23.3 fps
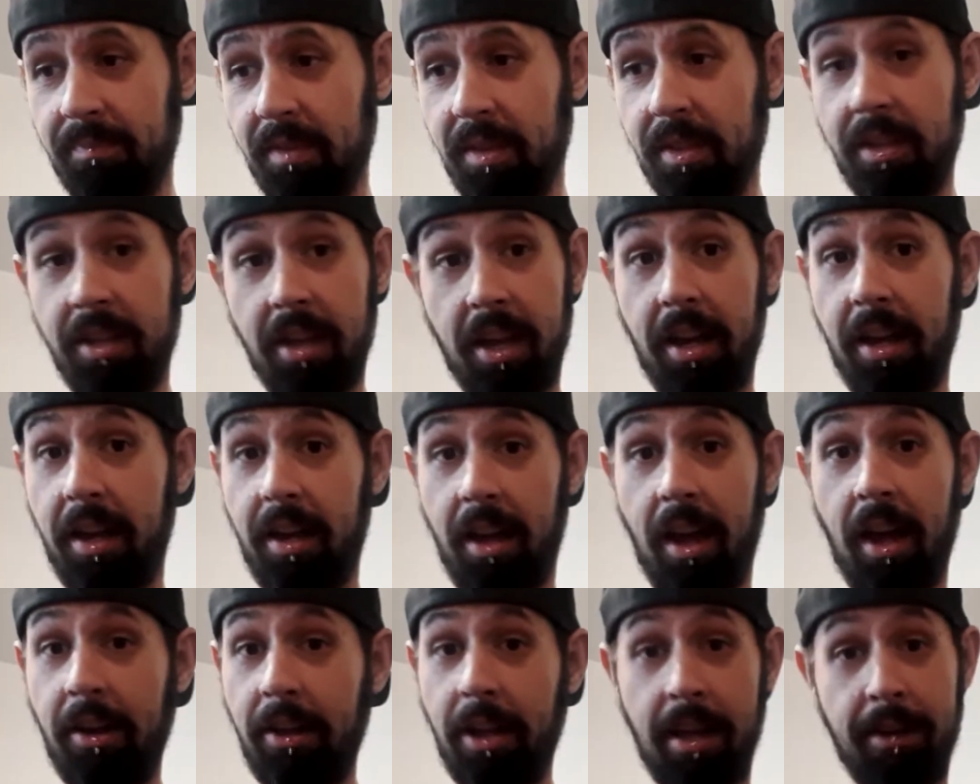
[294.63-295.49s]
yeah,
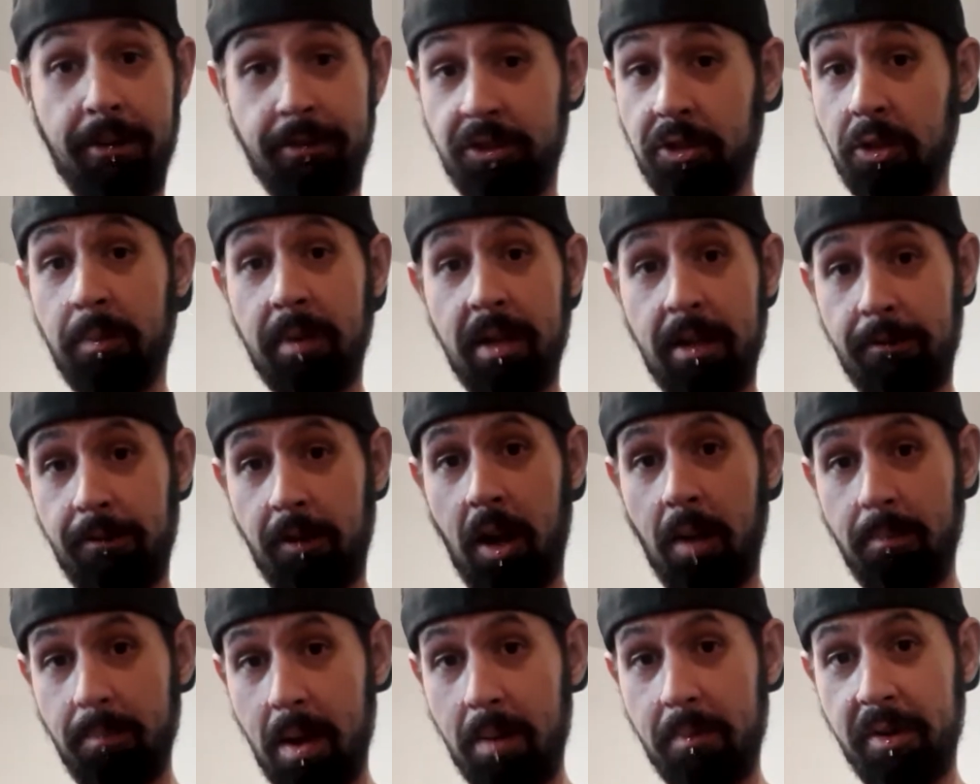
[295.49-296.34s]
I have so many
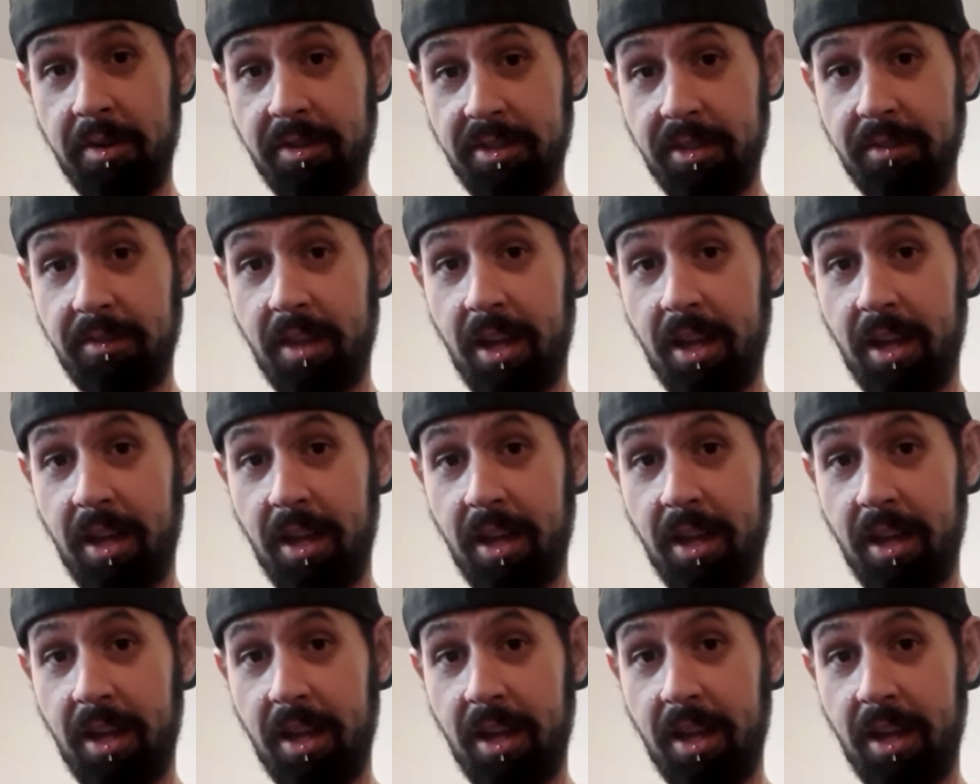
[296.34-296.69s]
fond memories of